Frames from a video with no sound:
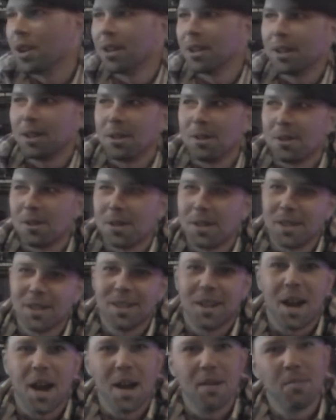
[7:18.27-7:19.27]
a, you know, an
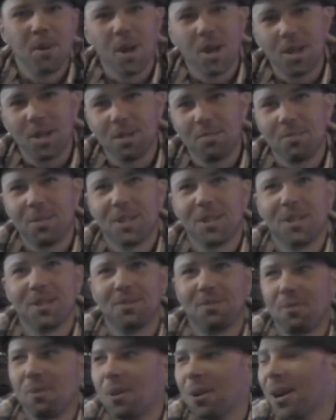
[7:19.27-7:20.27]
eyeball in the middle
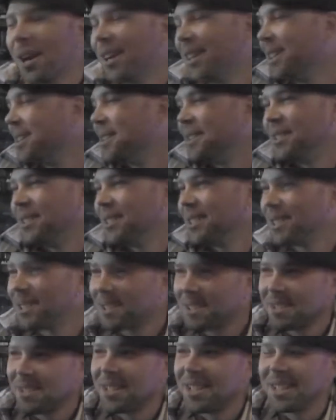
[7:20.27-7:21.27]
of the forehead, you know, just
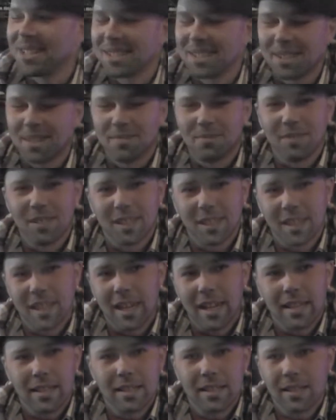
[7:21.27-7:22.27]
neat stuff like
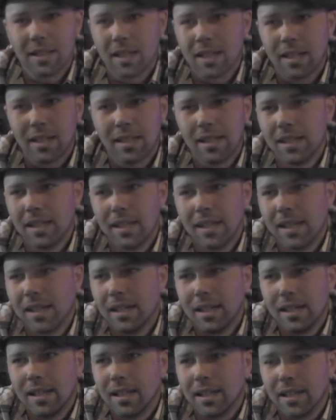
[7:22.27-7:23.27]
that. Uh,
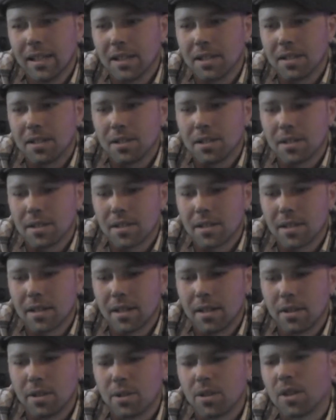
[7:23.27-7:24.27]
it's just,
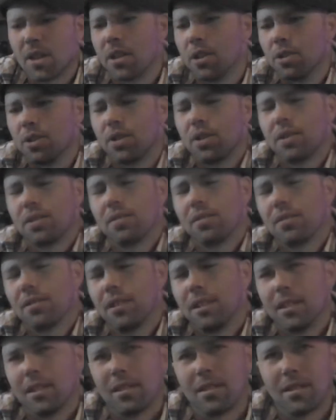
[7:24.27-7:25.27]
uh, there's, there's,
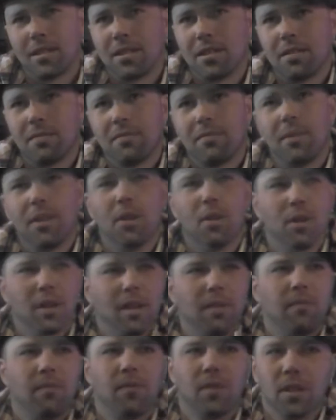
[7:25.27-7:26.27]
it's, you know,
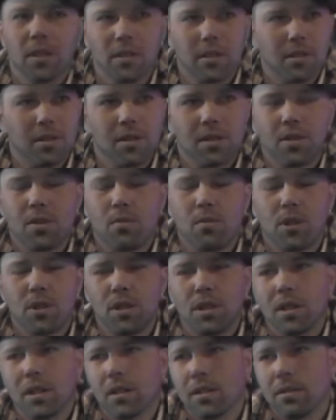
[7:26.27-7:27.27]
infinite. There's so
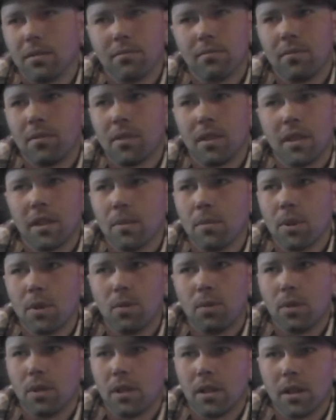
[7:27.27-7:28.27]
much you can think
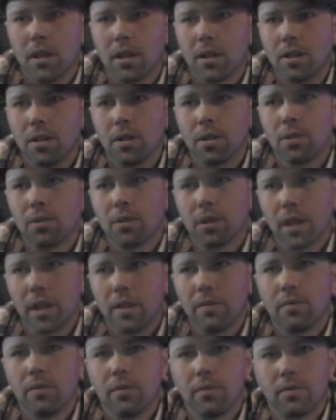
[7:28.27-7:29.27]
about when you got a good
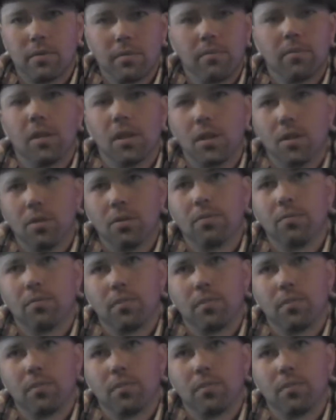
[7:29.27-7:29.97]
creative, you know,